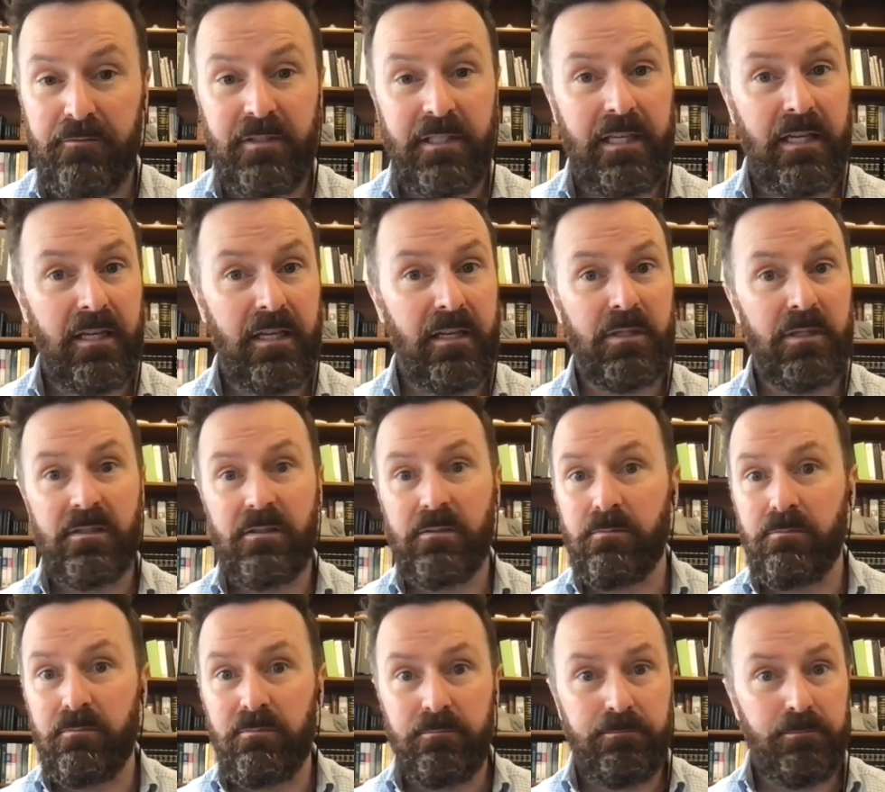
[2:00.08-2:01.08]
to get them as
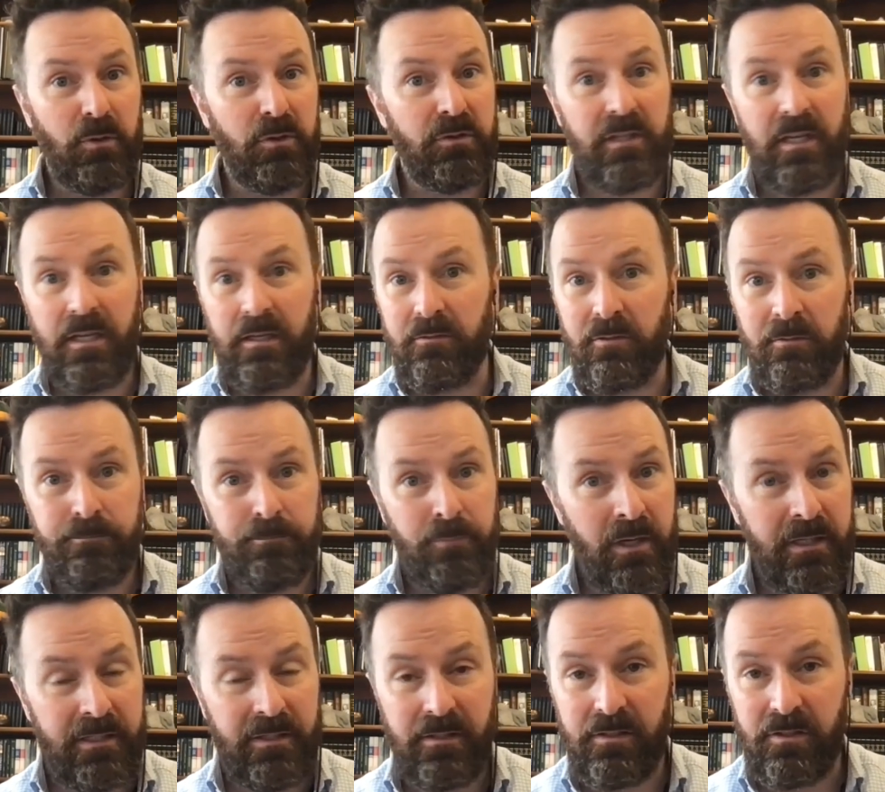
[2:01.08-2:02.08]
birthday
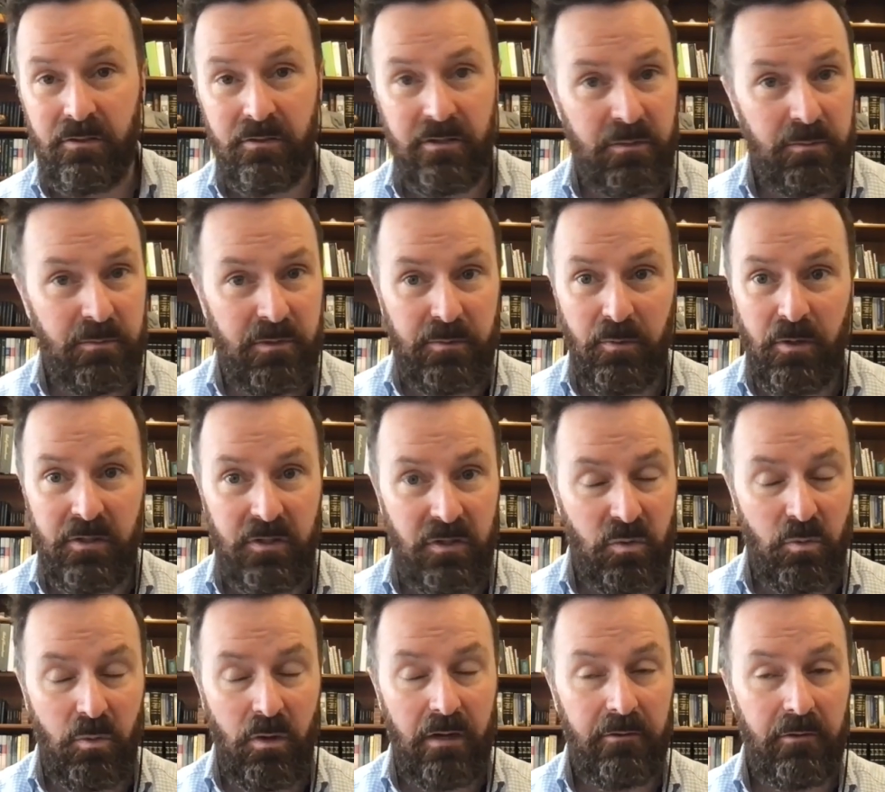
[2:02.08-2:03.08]
presents, Christmas
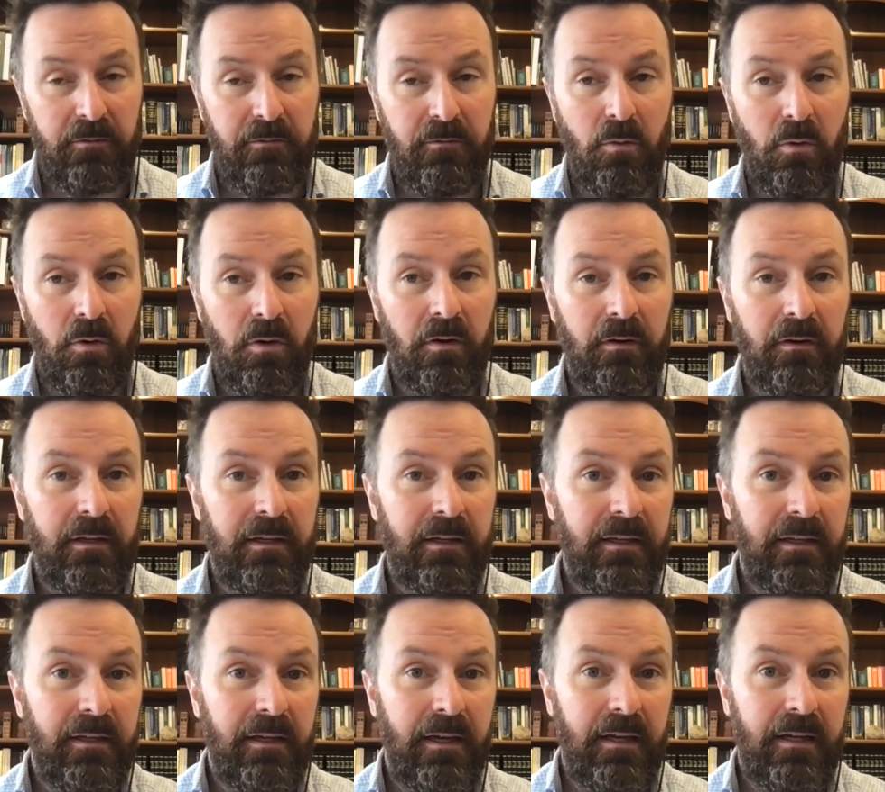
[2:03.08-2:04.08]
presents, whatever, for
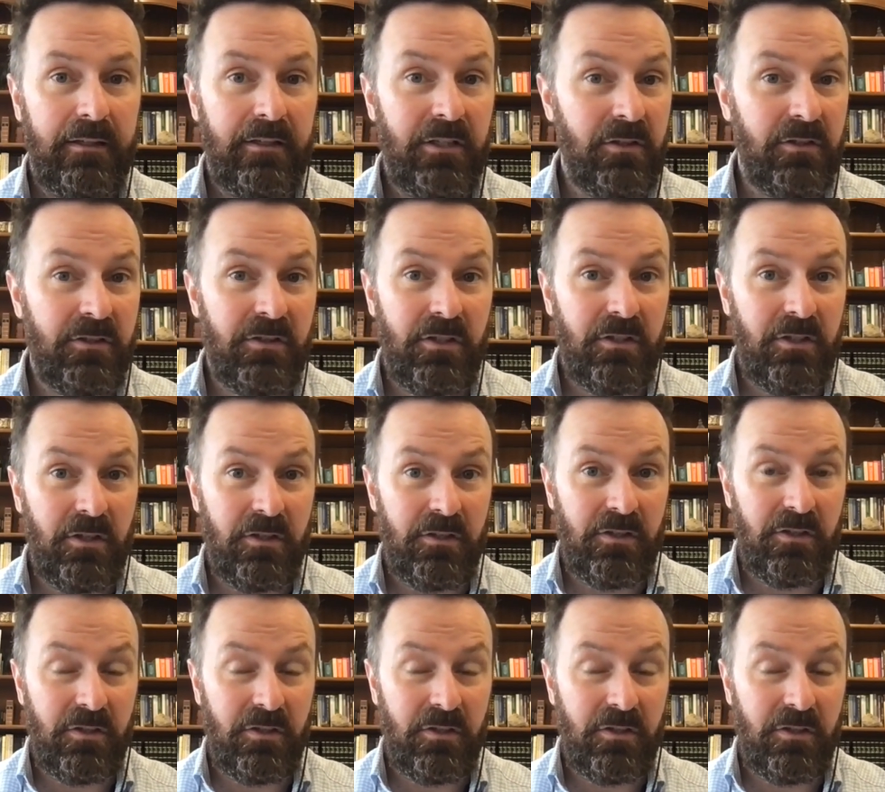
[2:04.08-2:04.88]
years and years.